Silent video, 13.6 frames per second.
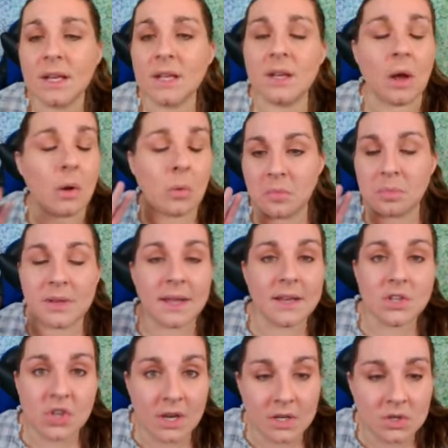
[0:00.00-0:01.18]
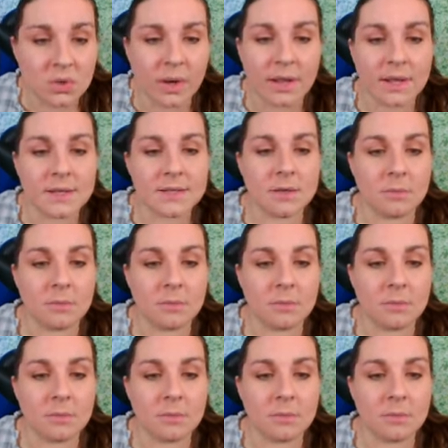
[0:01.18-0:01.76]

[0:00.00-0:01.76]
you know, plain Jane toilet to